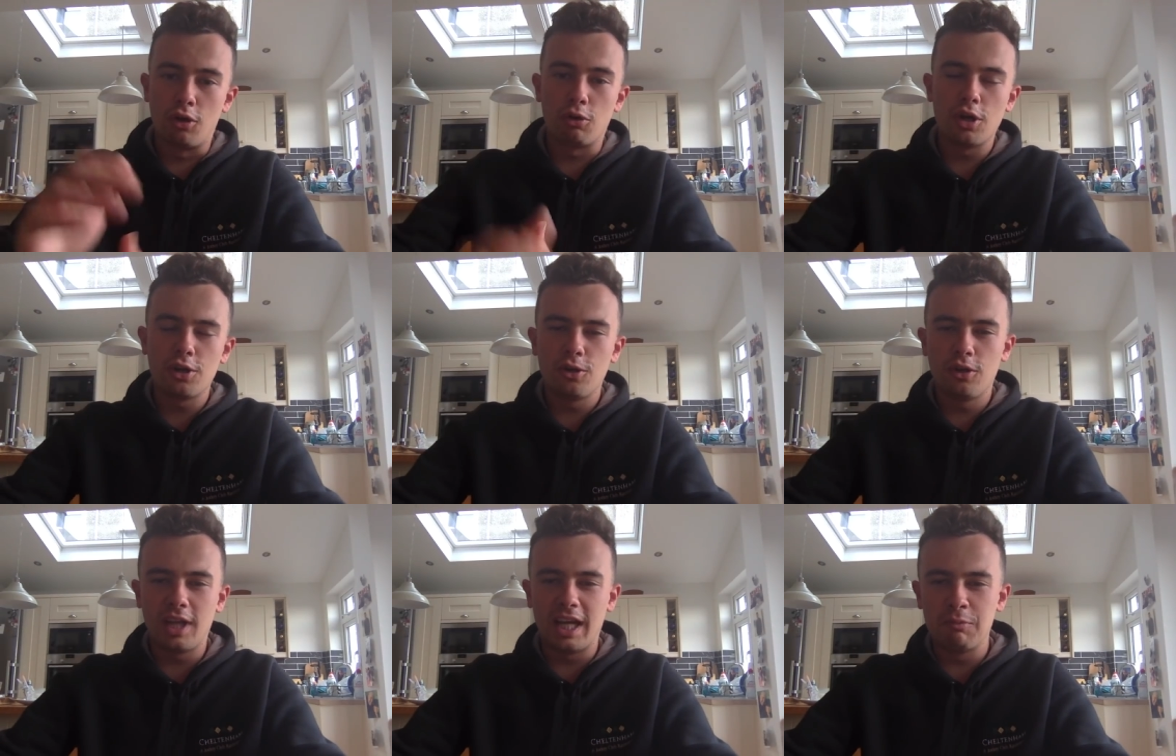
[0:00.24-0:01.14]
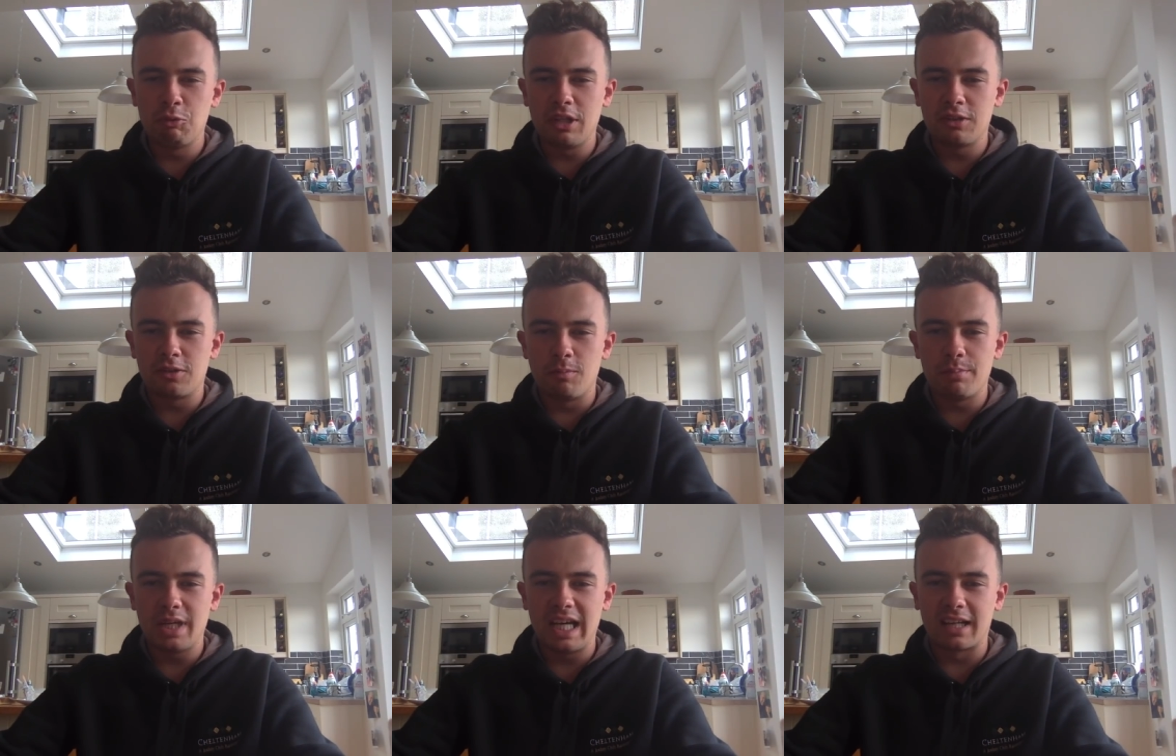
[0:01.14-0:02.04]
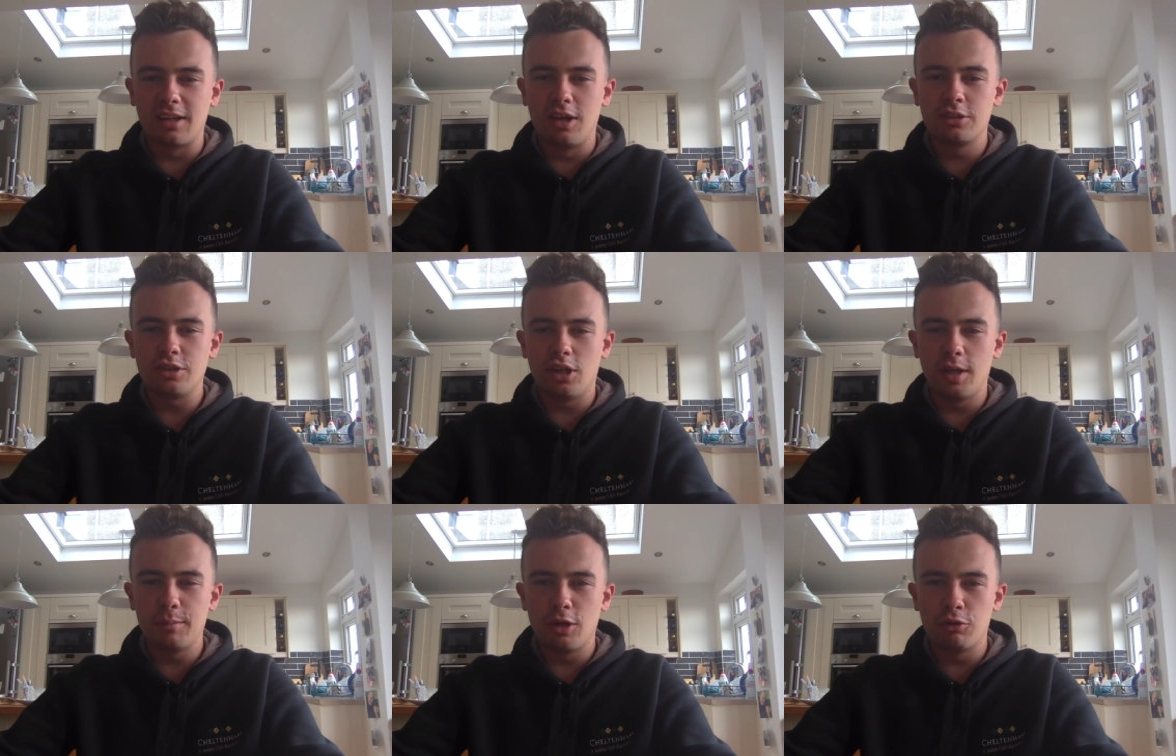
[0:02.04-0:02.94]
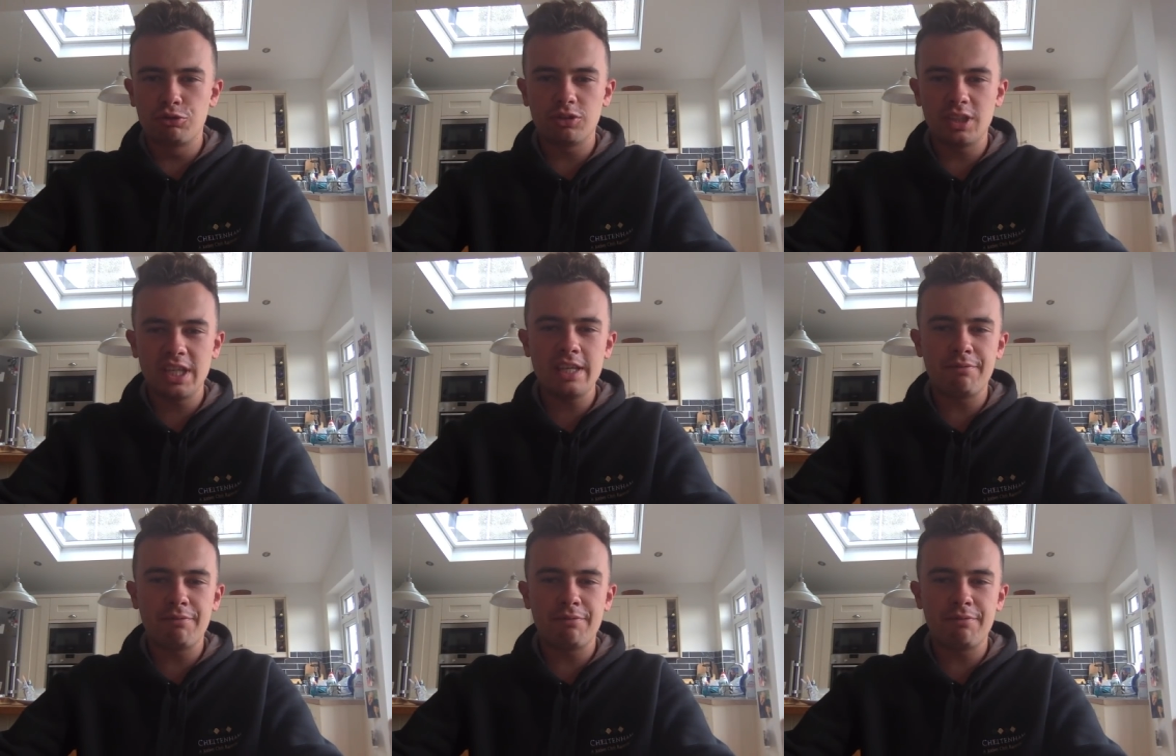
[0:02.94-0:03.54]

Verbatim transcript: Alright all and um, welcome back. Long time no see.